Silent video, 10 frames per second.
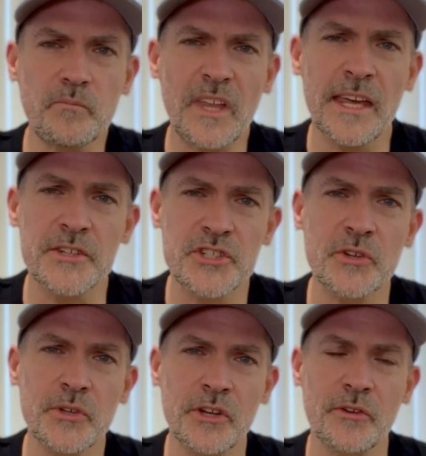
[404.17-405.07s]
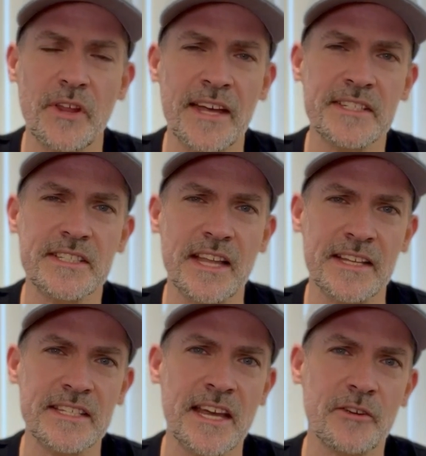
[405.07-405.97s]
And so,
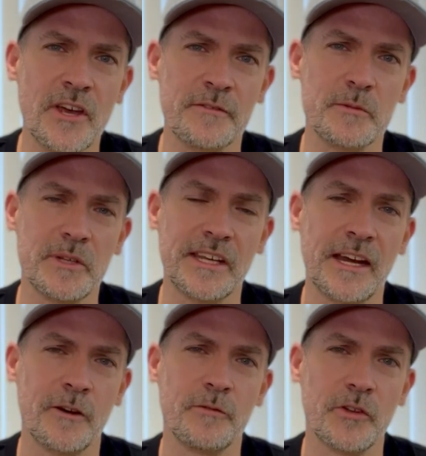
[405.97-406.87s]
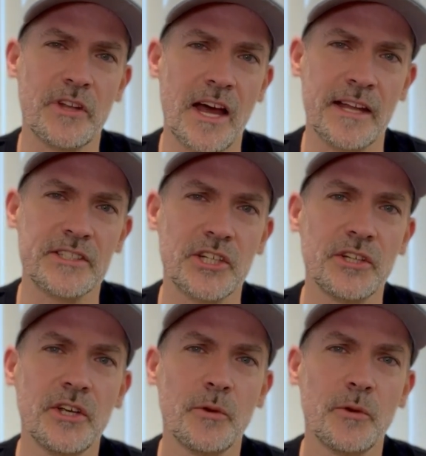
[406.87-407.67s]
that's how you have to be careful not to